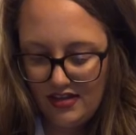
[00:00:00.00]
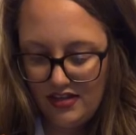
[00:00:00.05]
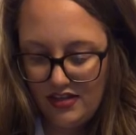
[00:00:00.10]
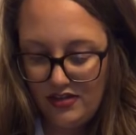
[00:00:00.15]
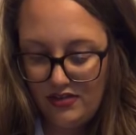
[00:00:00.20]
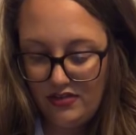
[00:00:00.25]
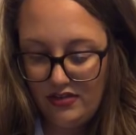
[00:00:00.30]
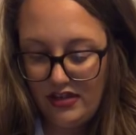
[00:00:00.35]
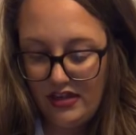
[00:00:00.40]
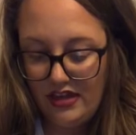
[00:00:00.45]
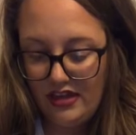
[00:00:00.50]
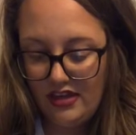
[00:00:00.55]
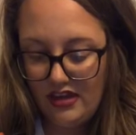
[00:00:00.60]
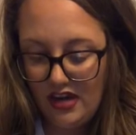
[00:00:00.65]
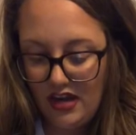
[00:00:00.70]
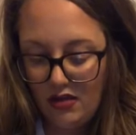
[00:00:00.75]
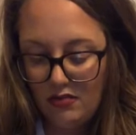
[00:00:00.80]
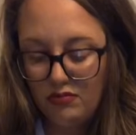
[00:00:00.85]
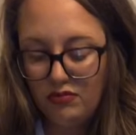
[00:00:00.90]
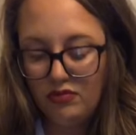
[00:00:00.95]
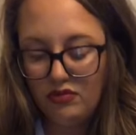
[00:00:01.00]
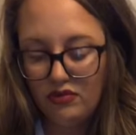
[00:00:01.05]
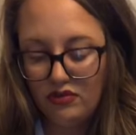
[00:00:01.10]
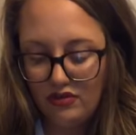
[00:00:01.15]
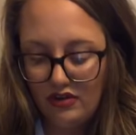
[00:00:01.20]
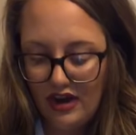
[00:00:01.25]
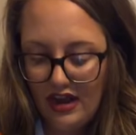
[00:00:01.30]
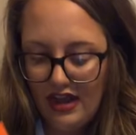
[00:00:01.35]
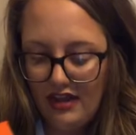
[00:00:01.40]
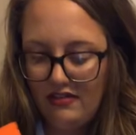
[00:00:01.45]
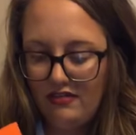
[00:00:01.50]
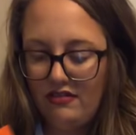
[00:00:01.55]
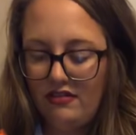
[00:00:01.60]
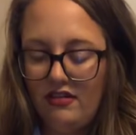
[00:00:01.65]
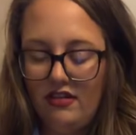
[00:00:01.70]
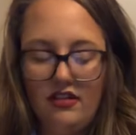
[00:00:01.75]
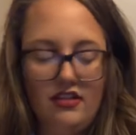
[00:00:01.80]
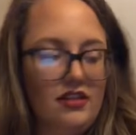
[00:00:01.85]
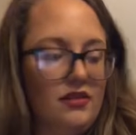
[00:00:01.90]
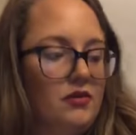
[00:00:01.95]
you get a bright,
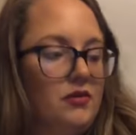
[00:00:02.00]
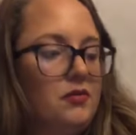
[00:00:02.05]
let